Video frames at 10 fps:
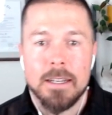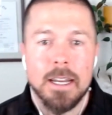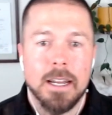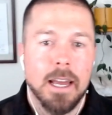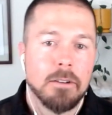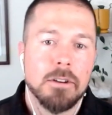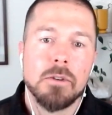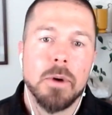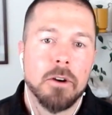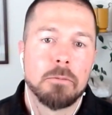Yet, how do
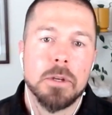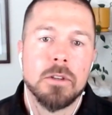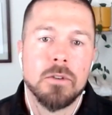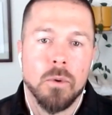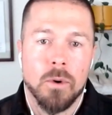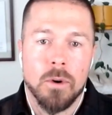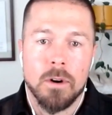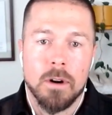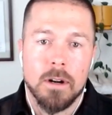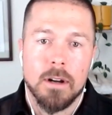you help
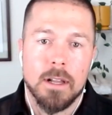your